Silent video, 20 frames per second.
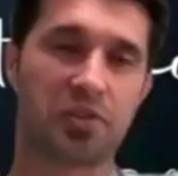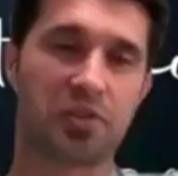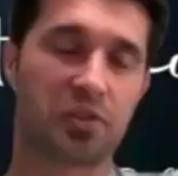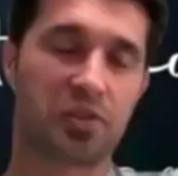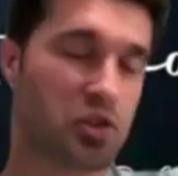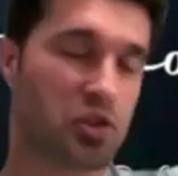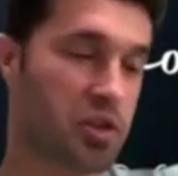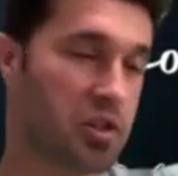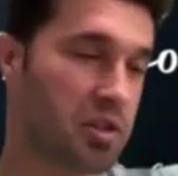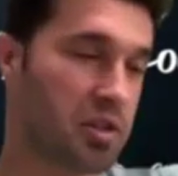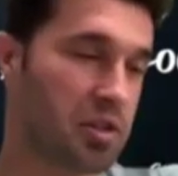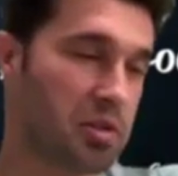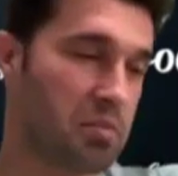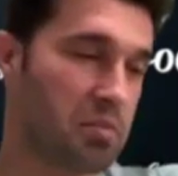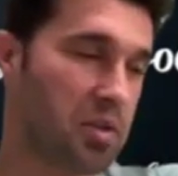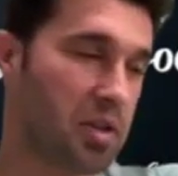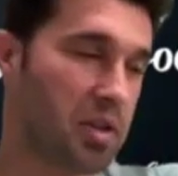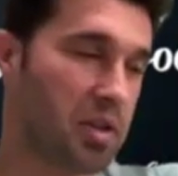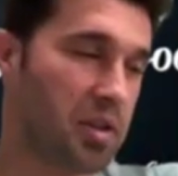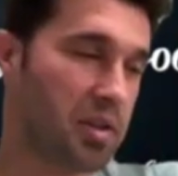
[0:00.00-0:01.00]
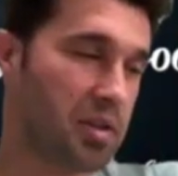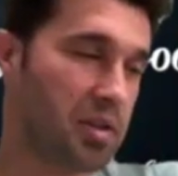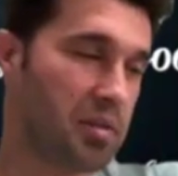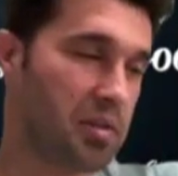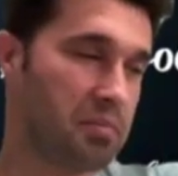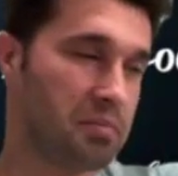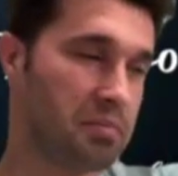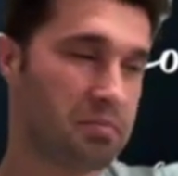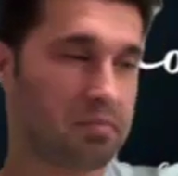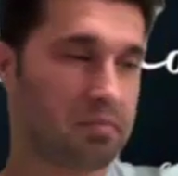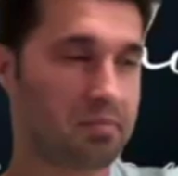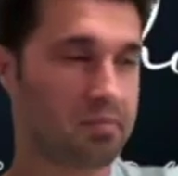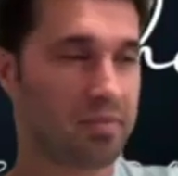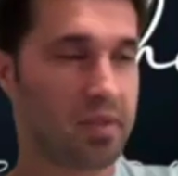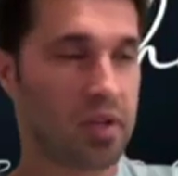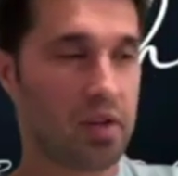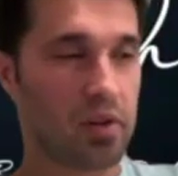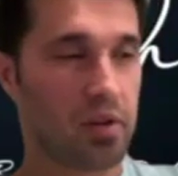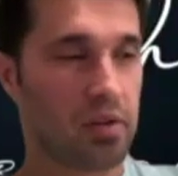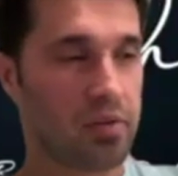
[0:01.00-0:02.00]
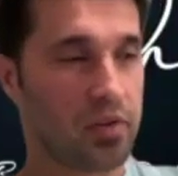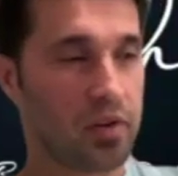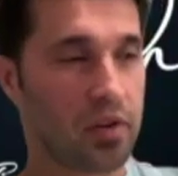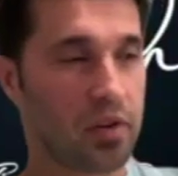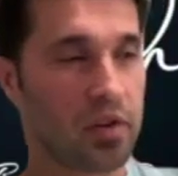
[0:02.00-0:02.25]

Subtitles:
for sure. But even if they're